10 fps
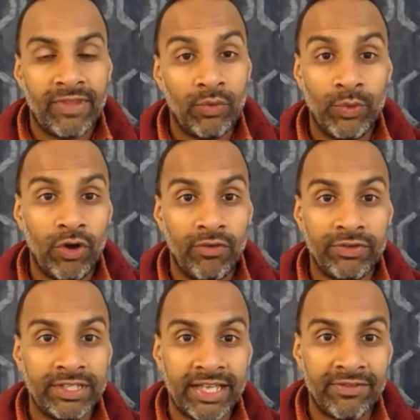We
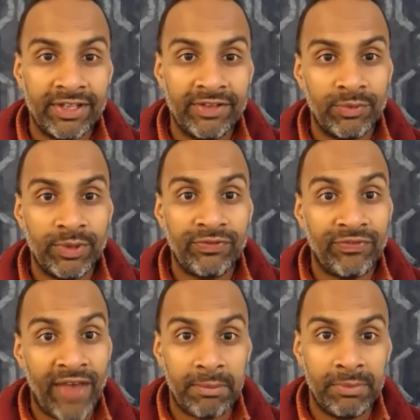obviously have it even with
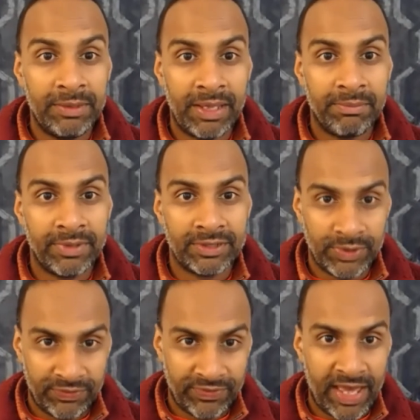family members.
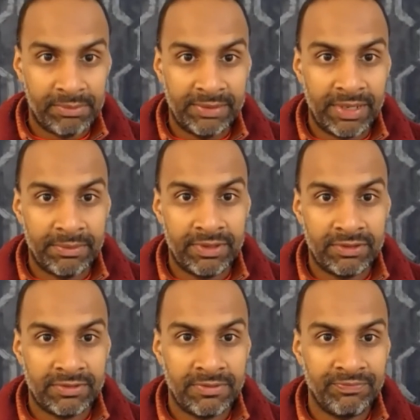With family
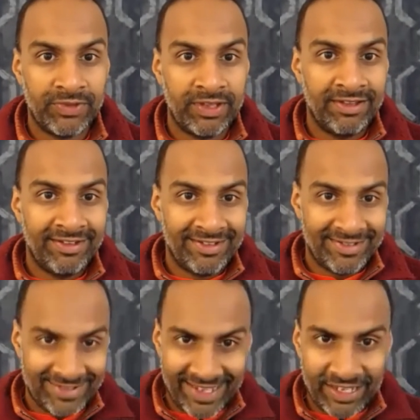members,
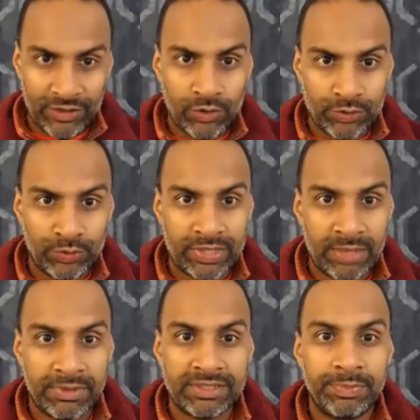they go through
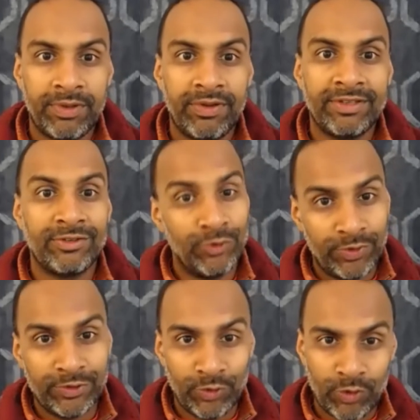some experience. You
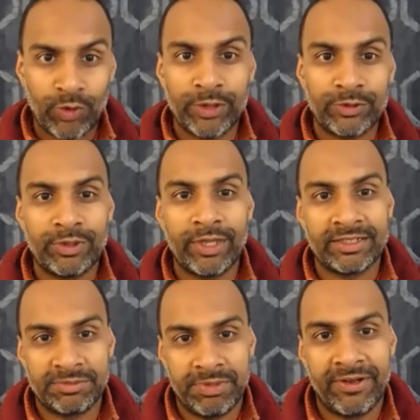feel you're going through that
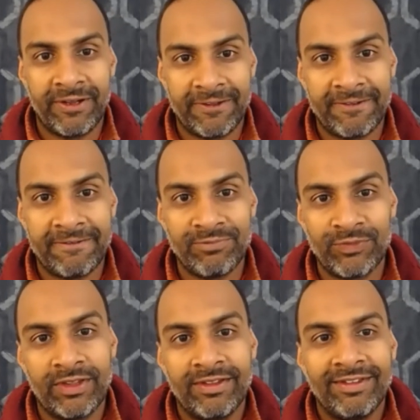experience.
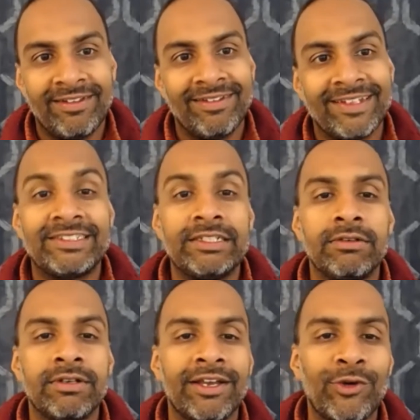And
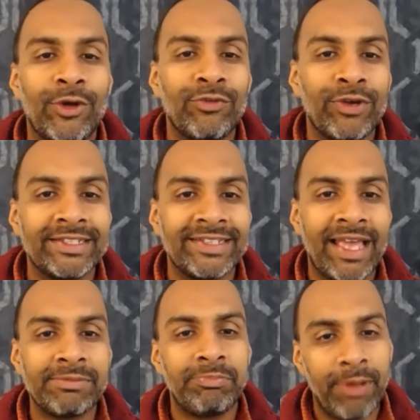children are going for
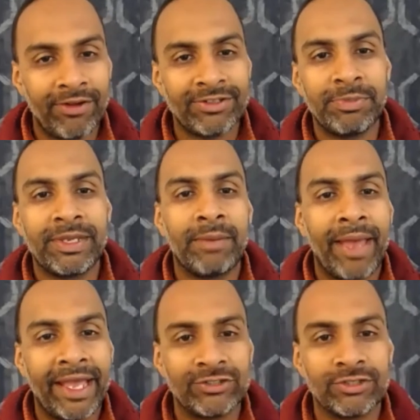exams. Parents become
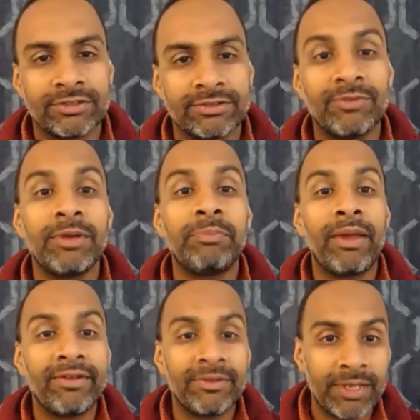anxious. Now, my
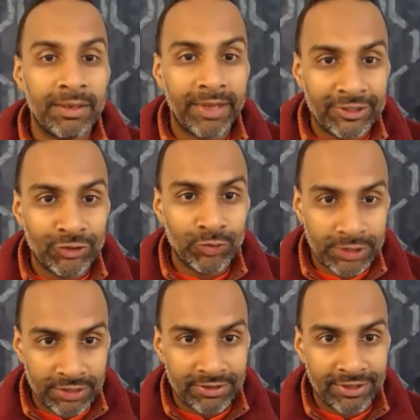parents become anxious when
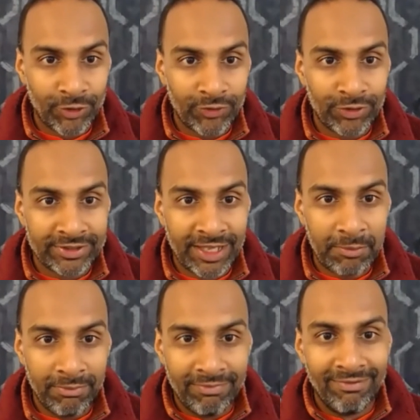children are going for exam.